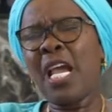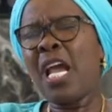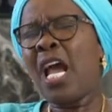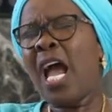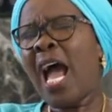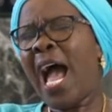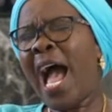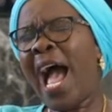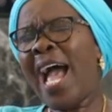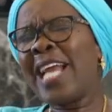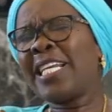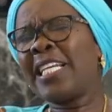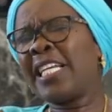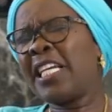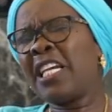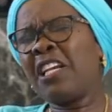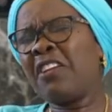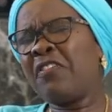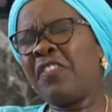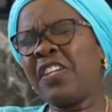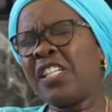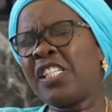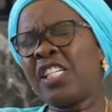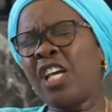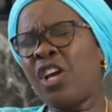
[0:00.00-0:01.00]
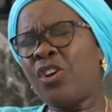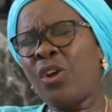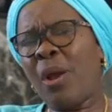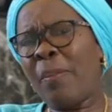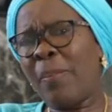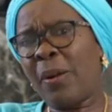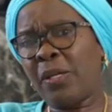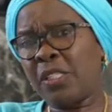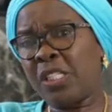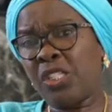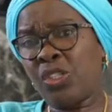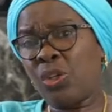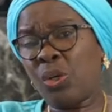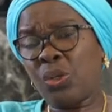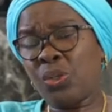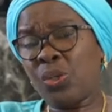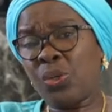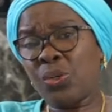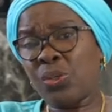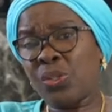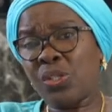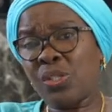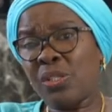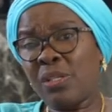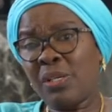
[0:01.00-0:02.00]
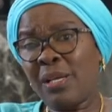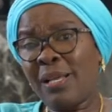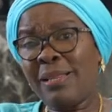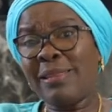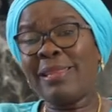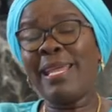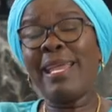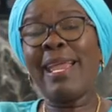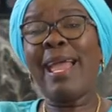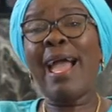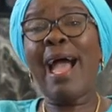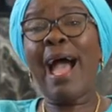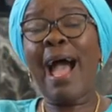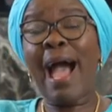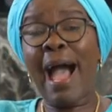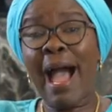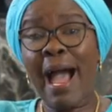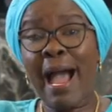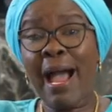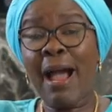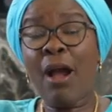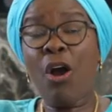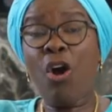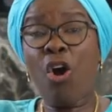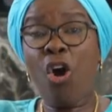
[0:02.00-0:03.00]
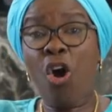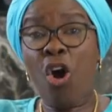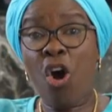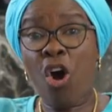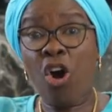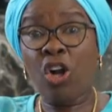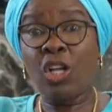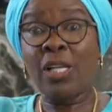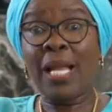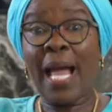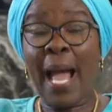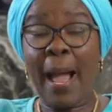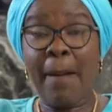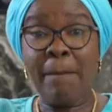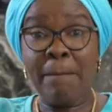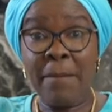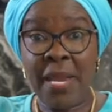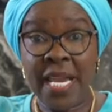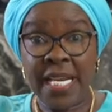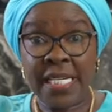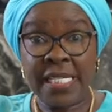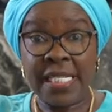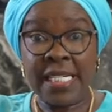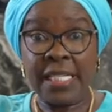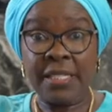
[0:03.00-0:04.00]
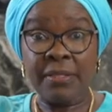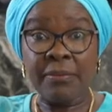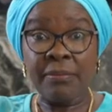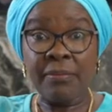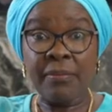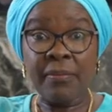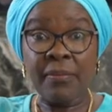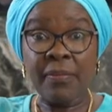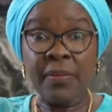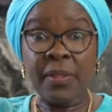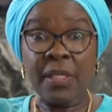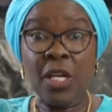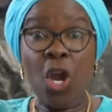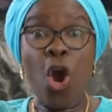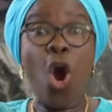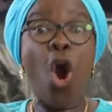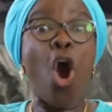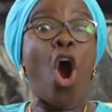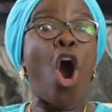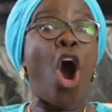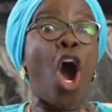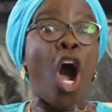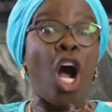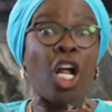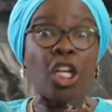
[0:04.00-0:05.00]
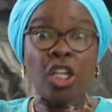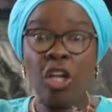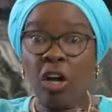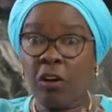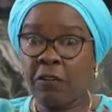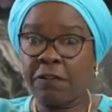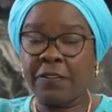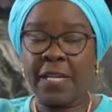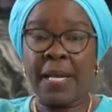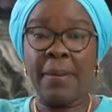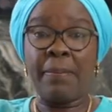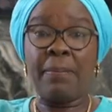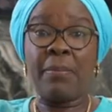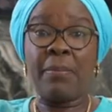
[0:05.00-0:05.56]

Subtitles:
I didn't even tell you about the doctors. They are all amazing. All of them.